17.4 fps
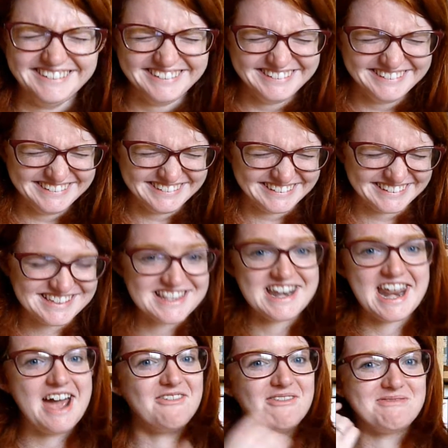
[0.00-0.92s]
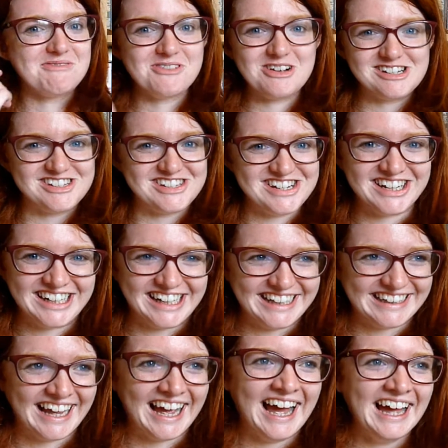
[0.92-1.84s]
because now I'm
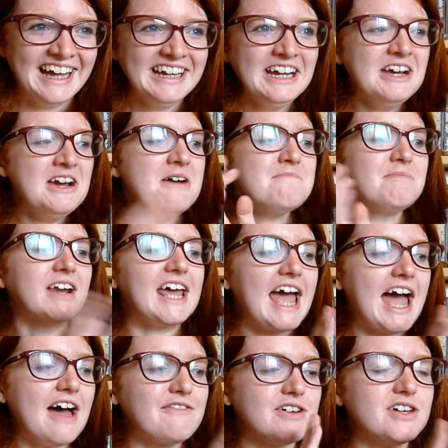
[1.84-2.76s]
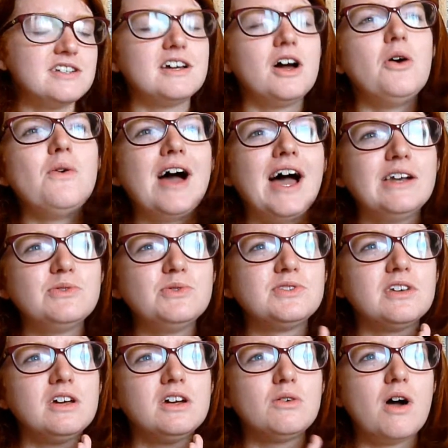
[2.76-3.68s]
questioning that. But I have heard, oh, and
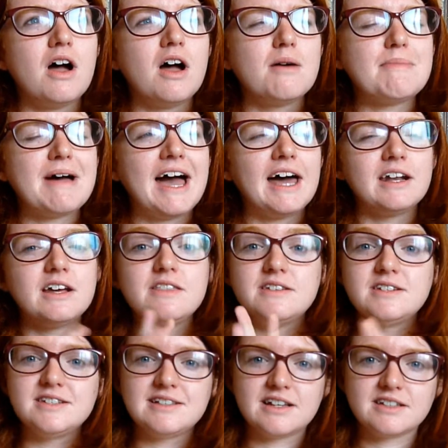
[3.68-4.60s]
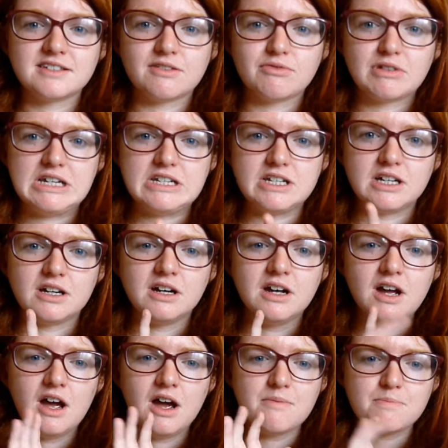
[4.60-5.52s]
also um, Hannah, the dyslexic reader,
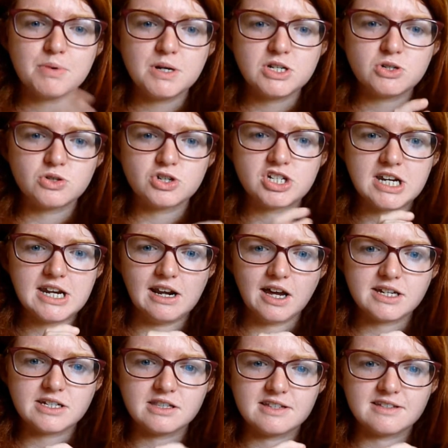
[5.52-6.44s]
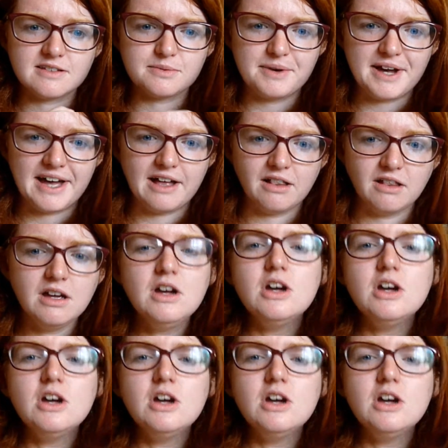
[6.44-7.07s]
pretty sure she liked this as well.